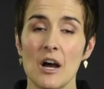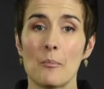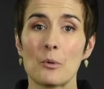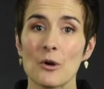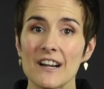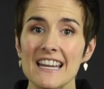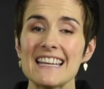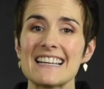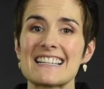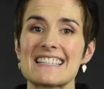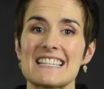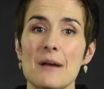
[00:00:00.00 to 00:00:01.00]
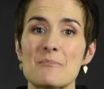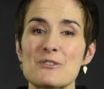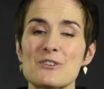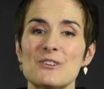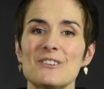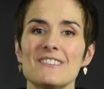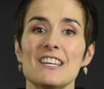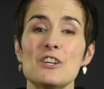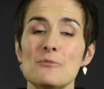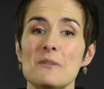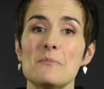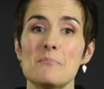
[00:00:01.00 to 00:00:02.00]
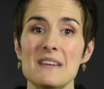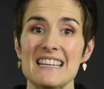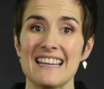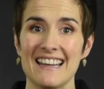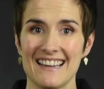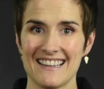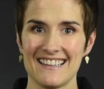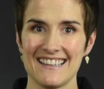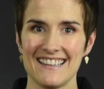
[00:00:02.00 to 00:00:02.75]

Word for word: a pretty exceptional human being.